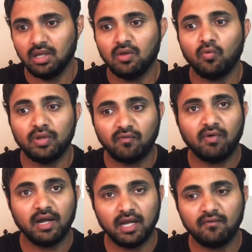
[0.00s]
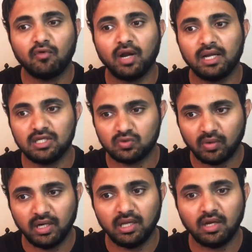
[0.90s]
with funding for at least
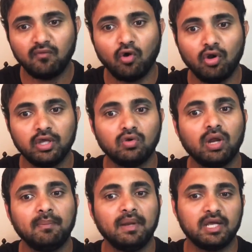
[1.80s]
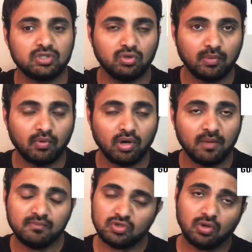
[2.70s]
1 year following your application to the
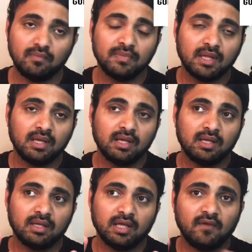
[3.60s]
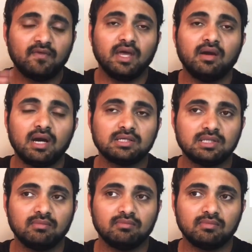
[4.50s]
program. So if there are
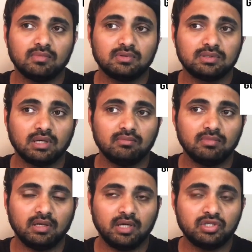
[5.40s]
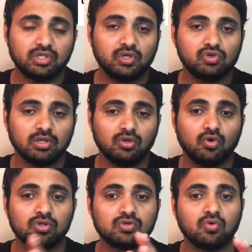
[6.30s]
some institution,
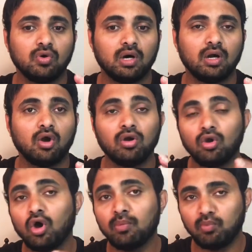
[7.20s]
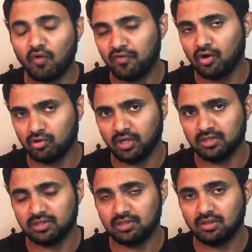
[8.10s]
those who are on non-profit
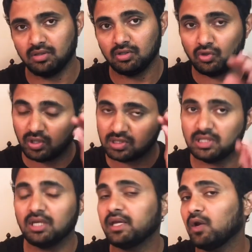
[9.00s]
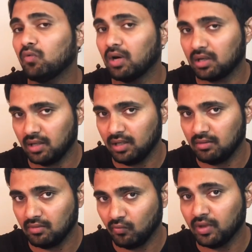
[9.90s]
organization, you are still can work in
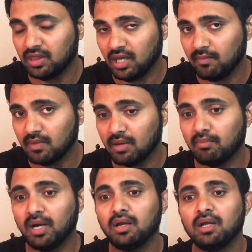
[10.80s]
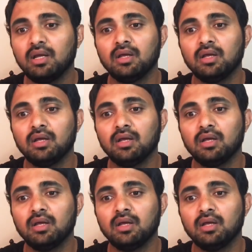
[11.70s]
with them, but